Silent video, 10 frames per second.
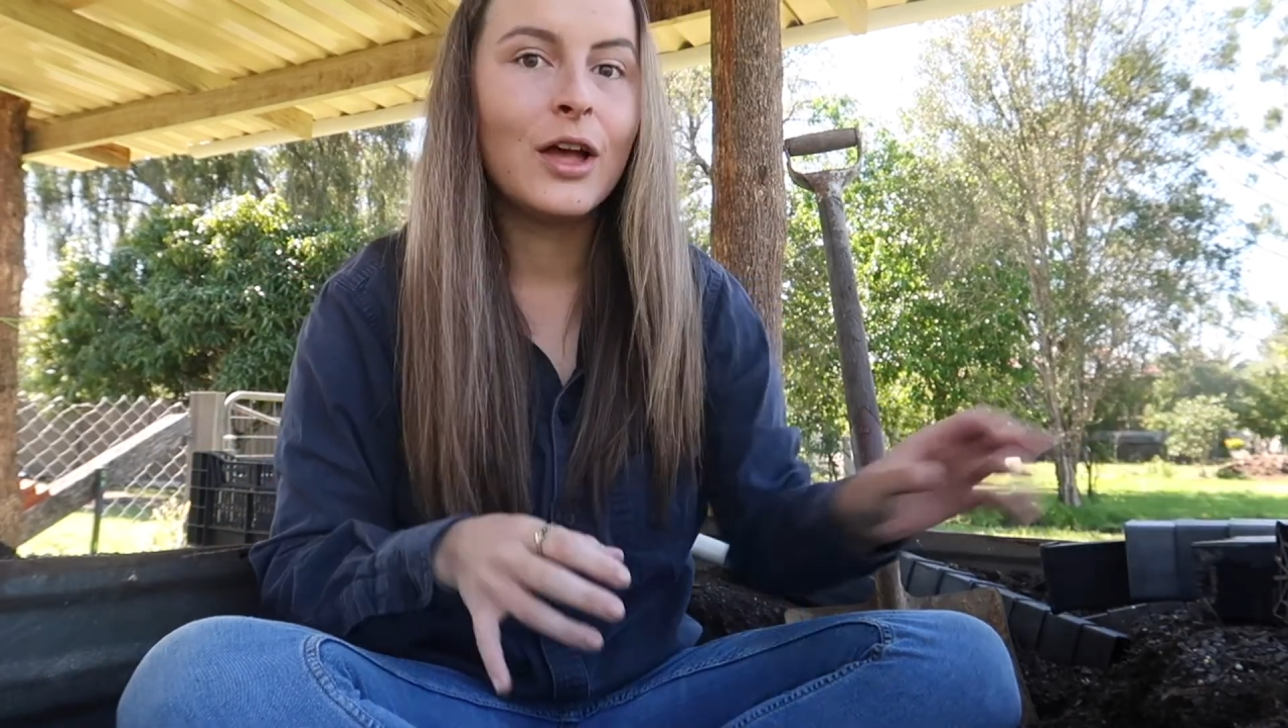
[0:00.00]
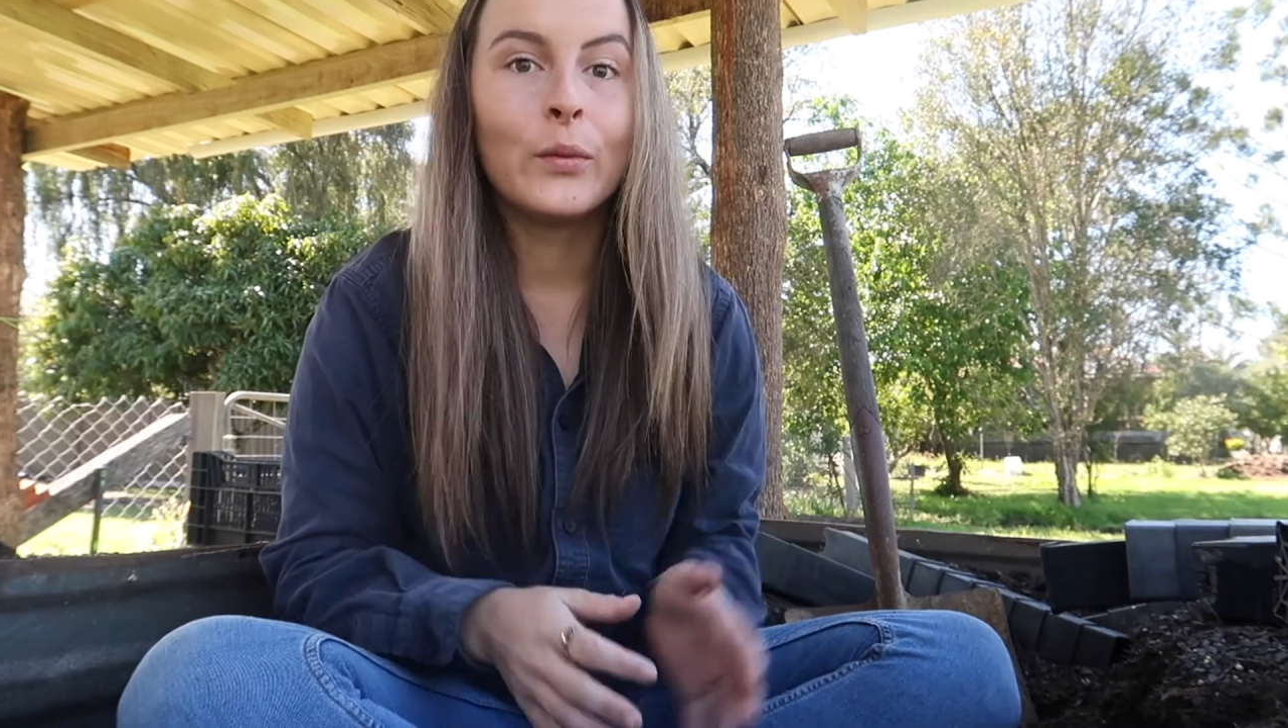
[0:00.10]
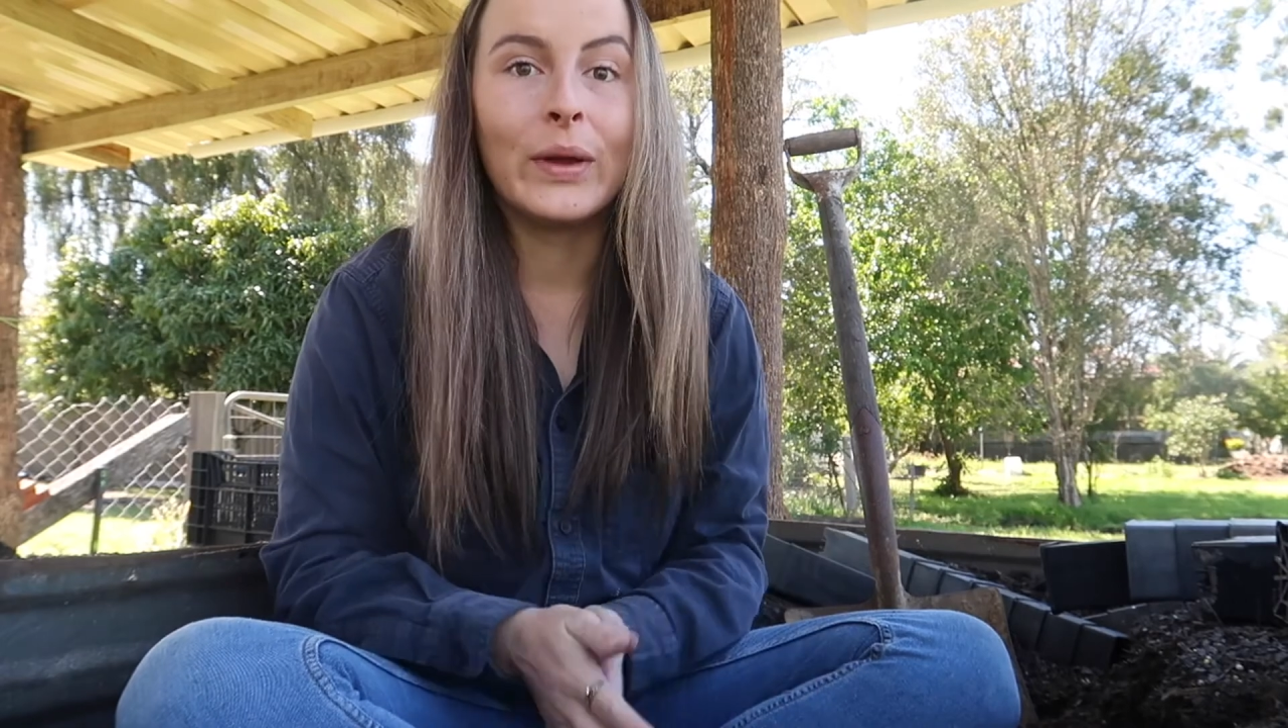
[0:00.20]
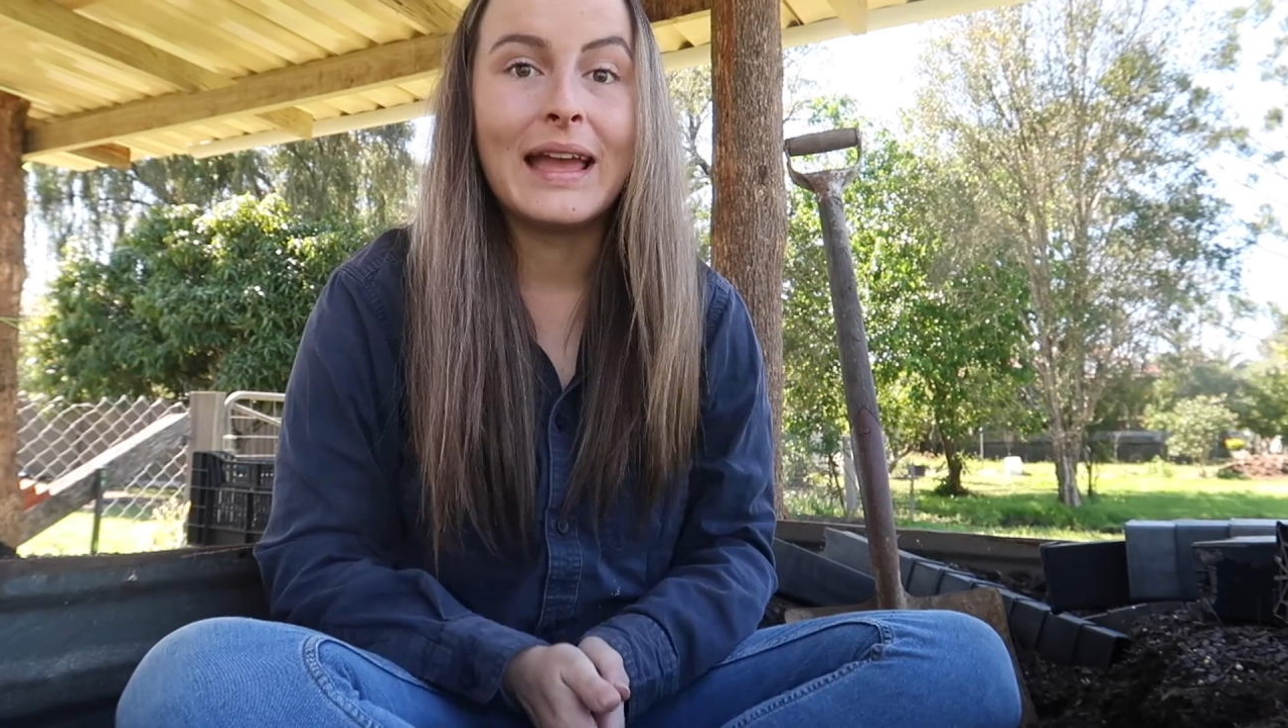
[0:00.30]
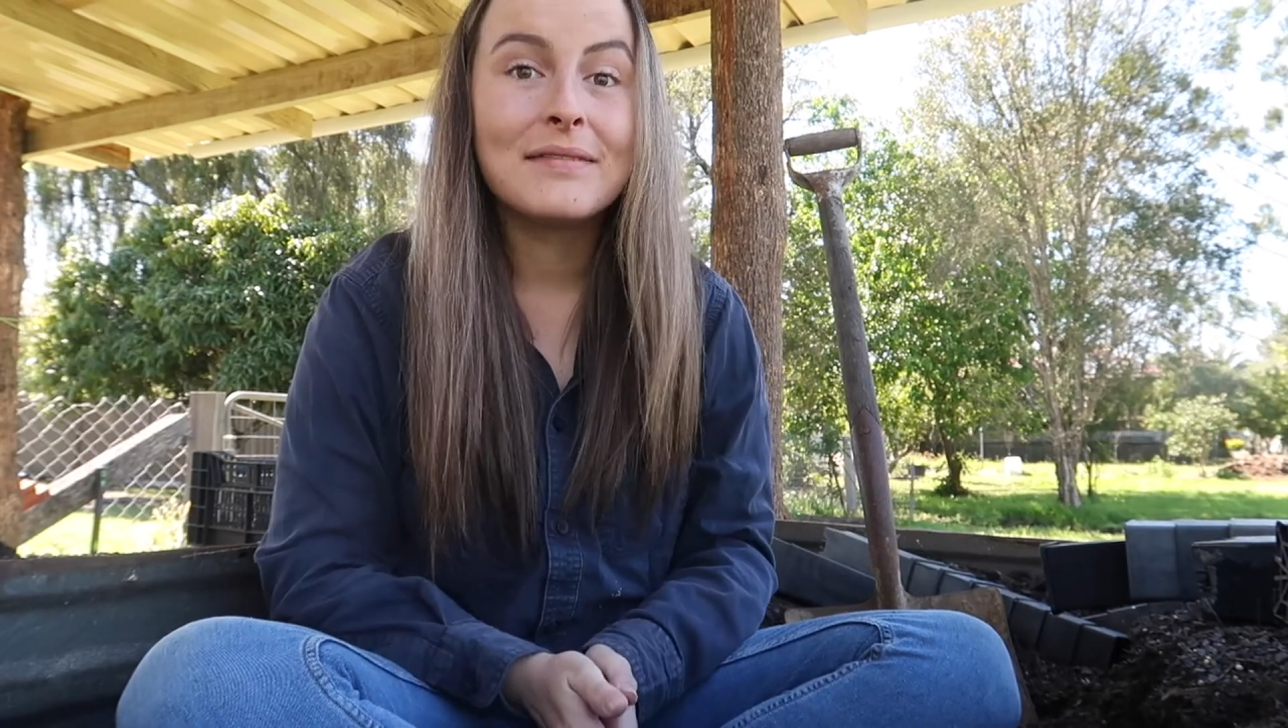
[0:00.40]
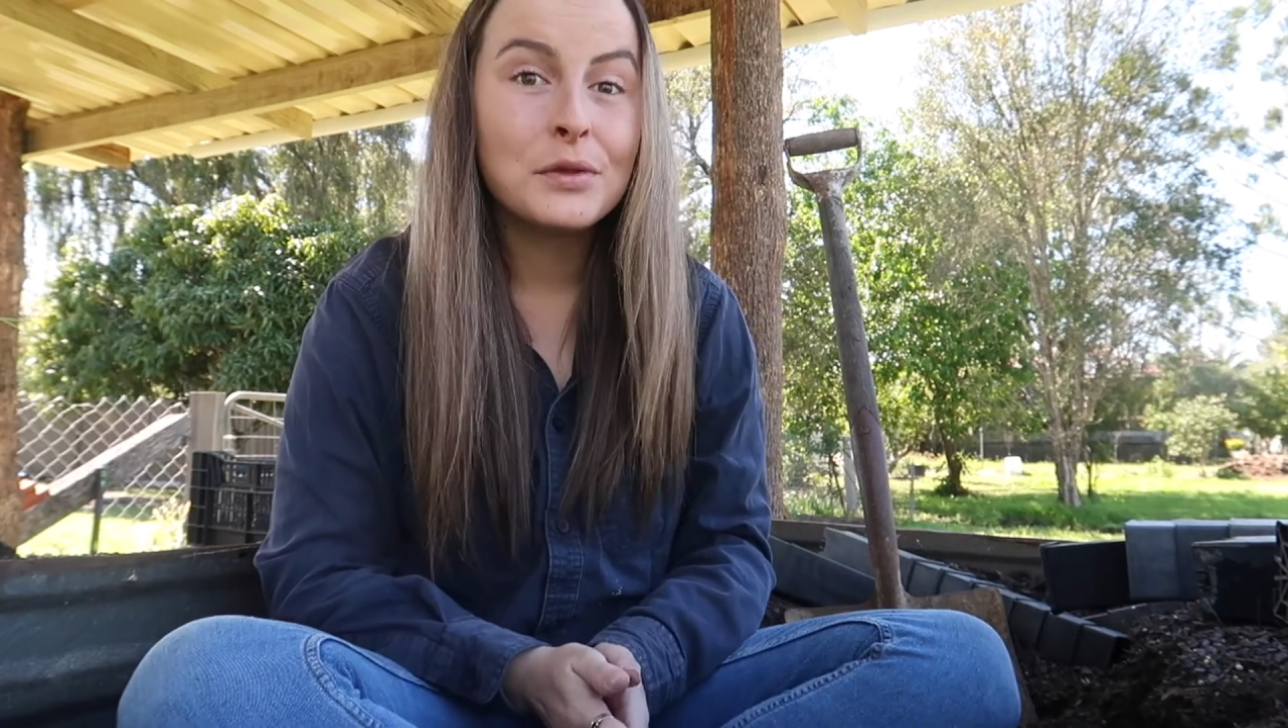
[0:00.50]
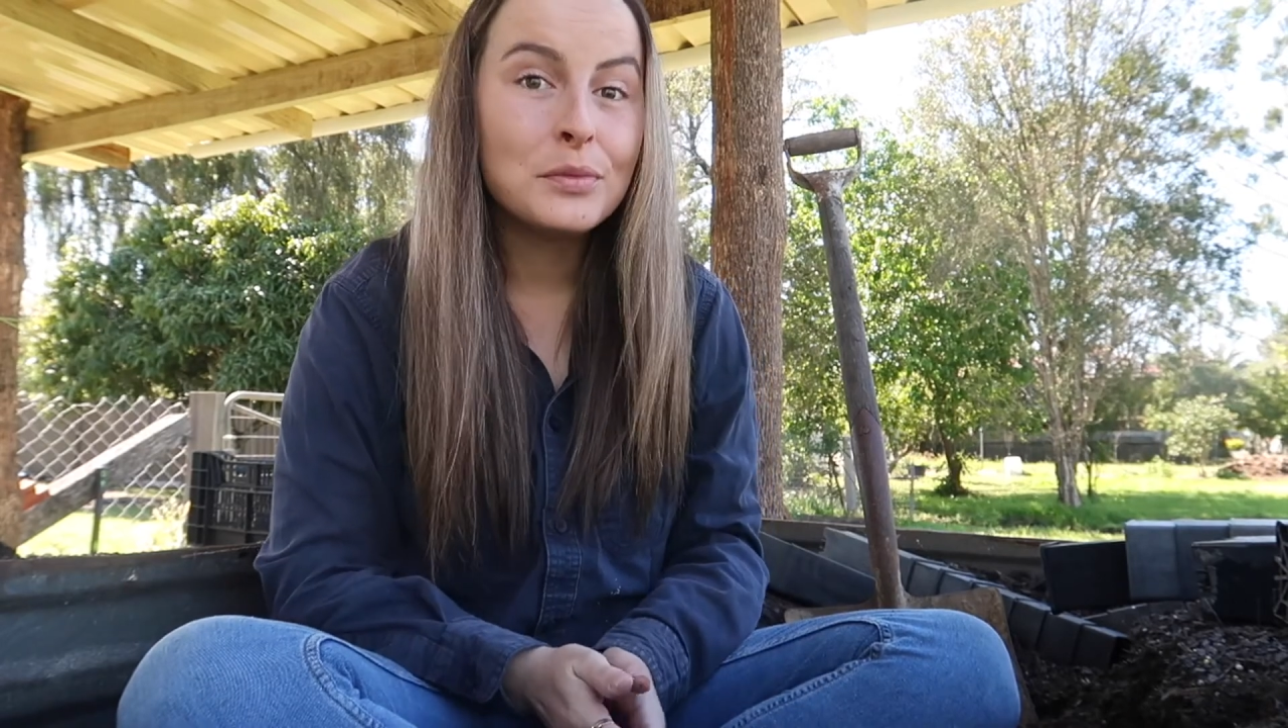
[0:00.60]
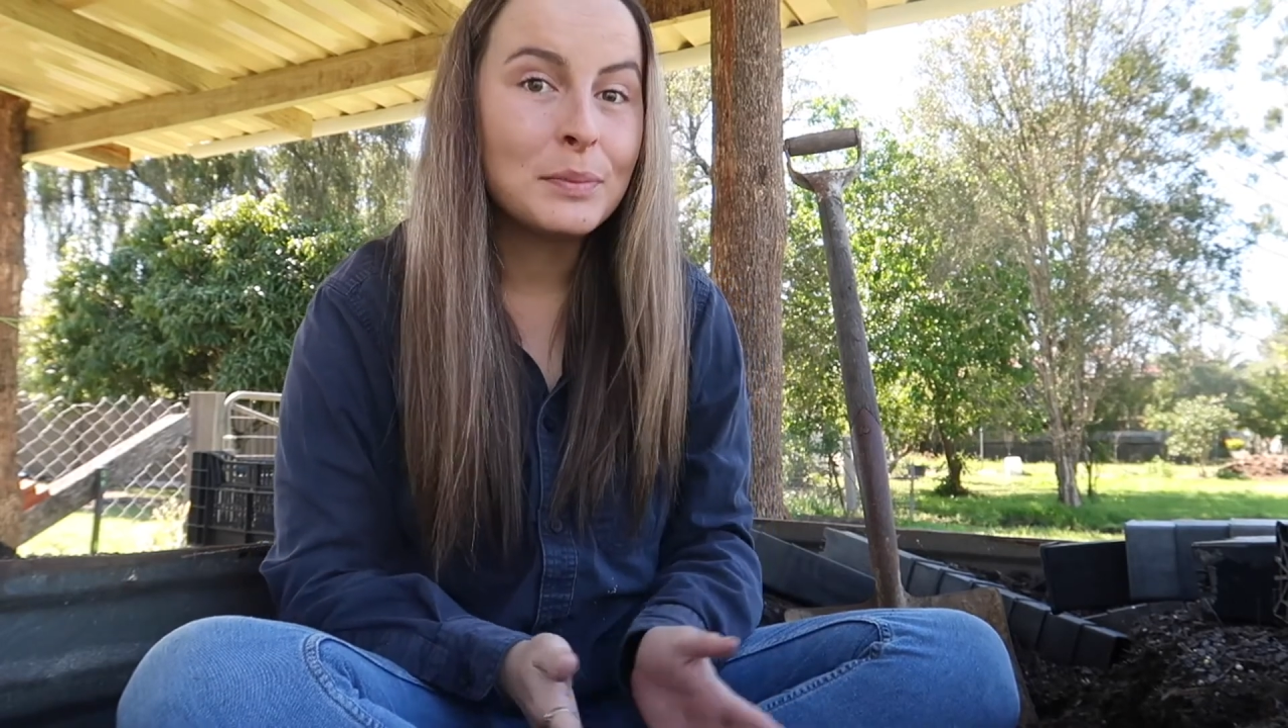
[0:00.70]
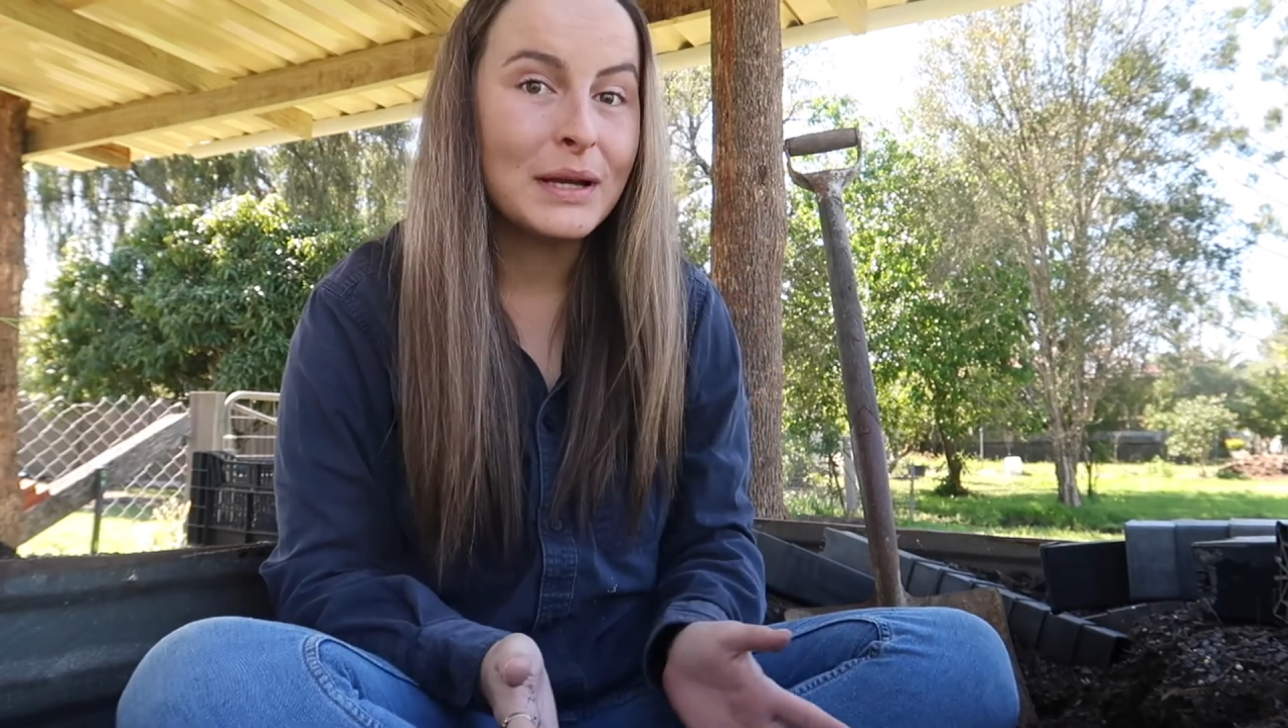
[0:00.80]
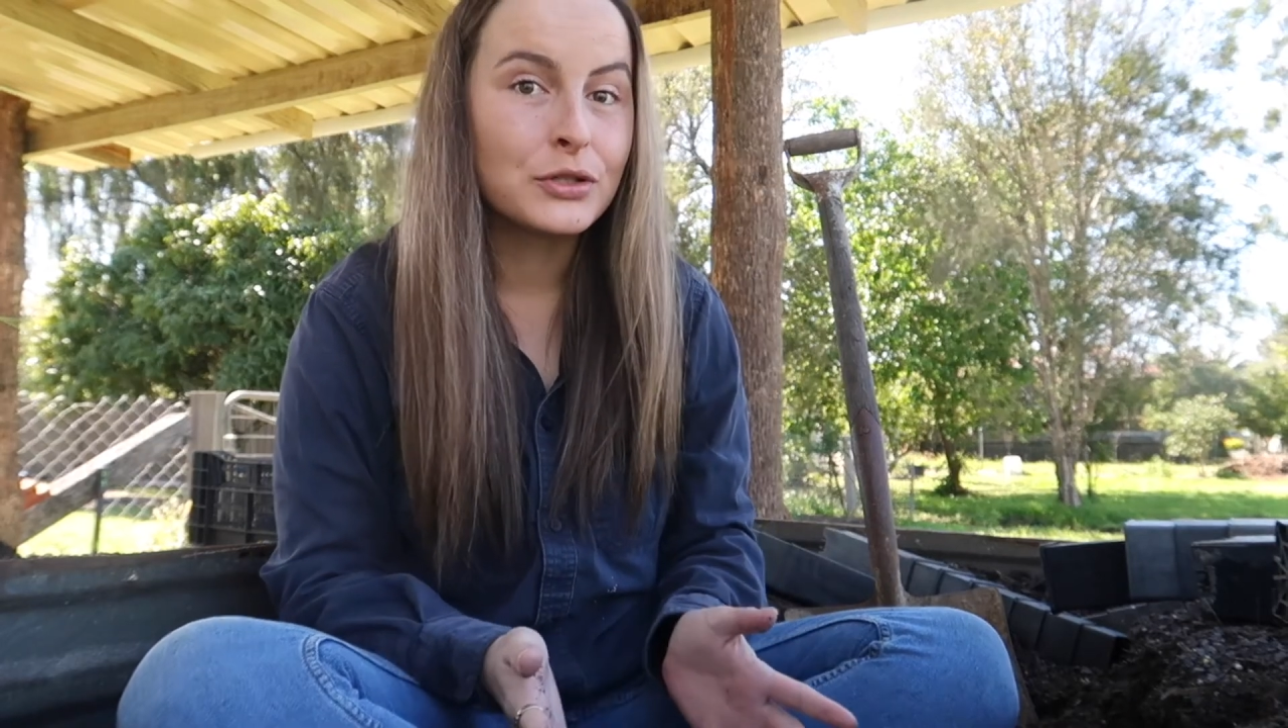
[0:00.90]
We have some
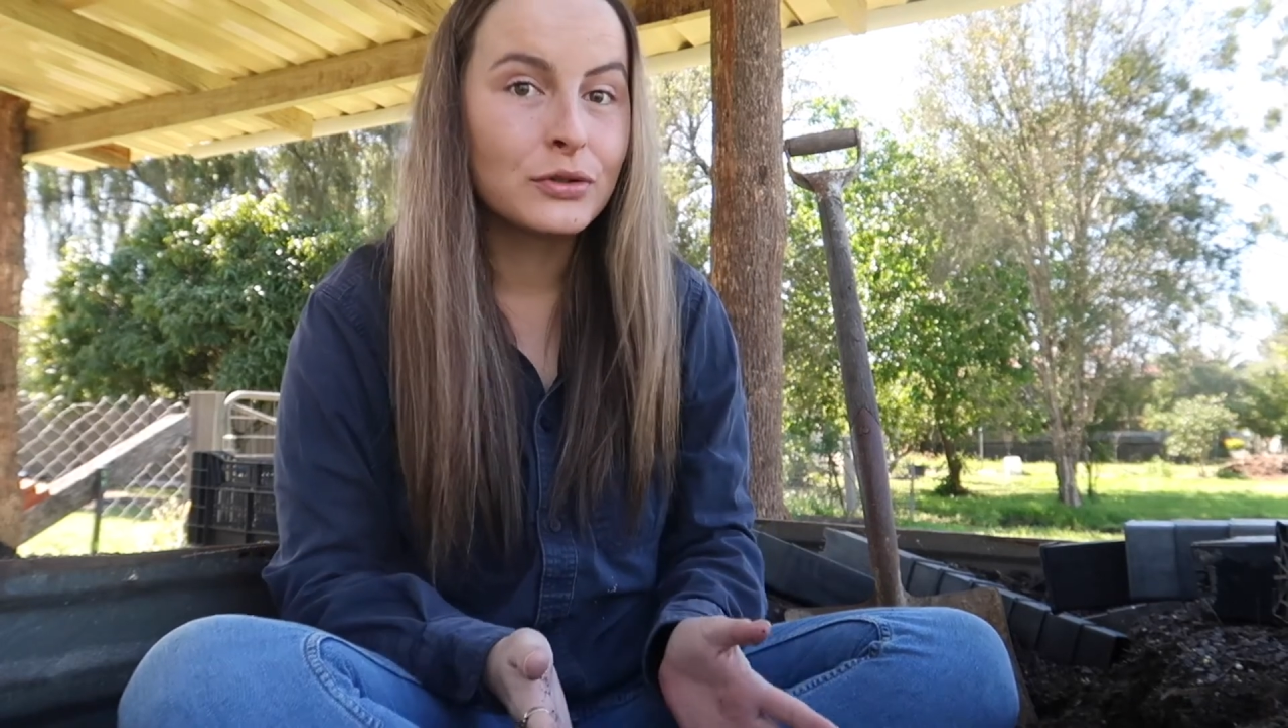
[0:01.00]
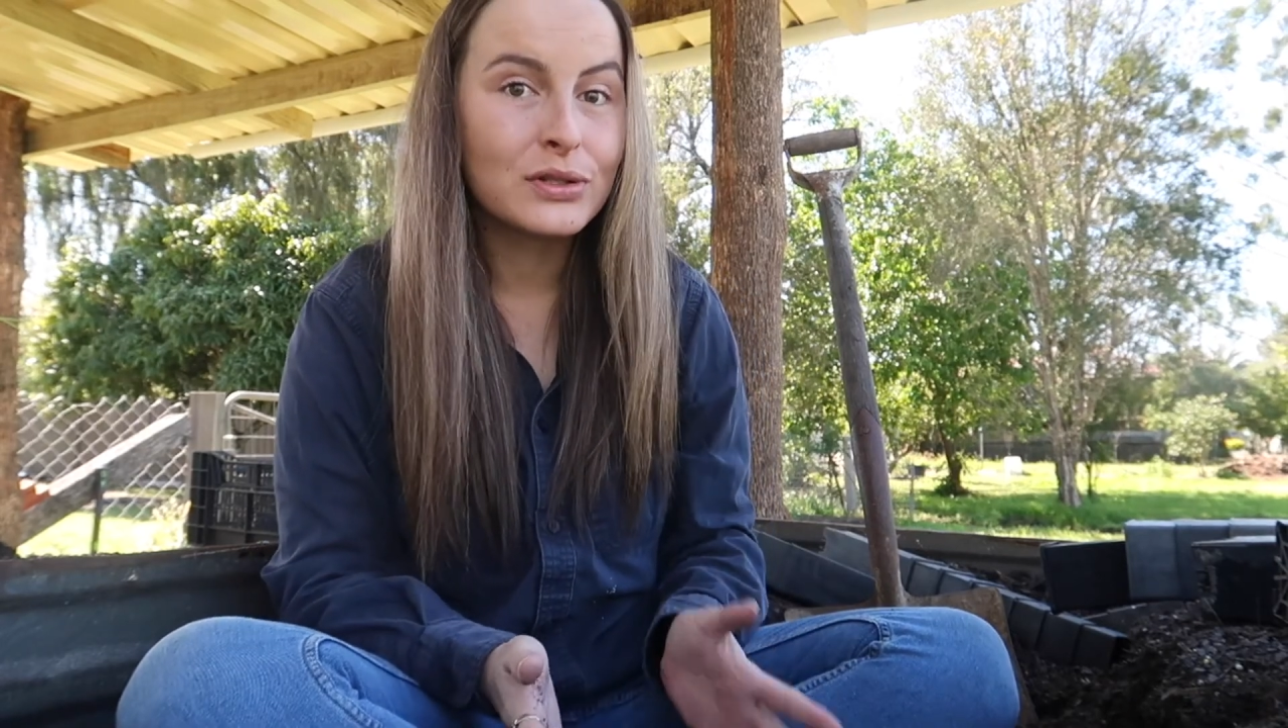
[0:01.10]
special